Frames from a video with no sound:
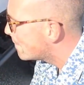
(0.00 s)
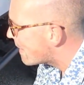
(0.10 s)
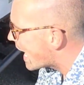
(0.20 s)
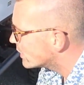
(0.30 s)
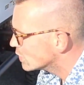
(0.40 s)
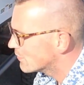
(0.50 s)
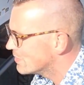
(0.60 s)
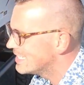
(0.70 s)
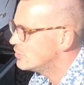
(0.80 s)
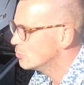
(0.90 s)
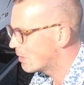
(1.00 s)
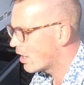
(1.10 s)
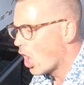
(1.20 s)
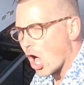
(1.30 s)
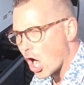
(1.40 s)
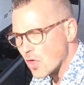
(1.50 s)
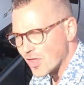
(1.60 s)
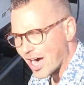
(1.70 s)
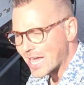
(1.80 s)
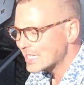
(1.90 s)
manually if you need to, but on
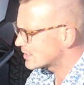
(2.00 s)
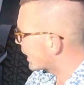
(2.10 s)
the hikes,